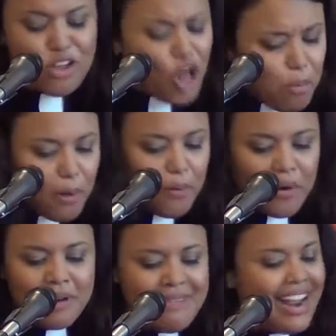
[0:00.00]
Global
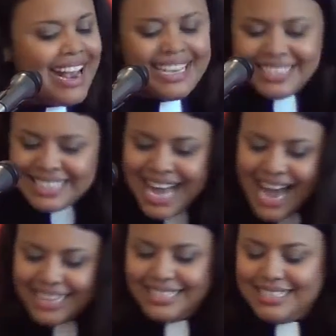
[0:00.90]
warming is
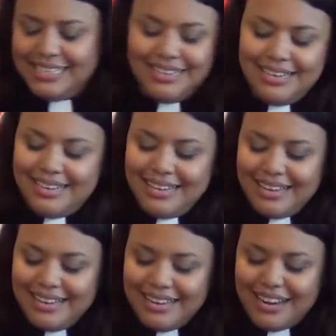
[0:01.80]
not
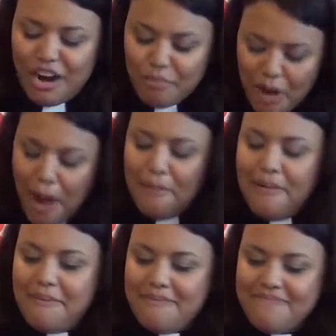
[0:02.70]
our
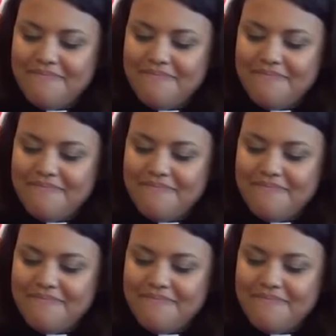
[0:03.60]
problem.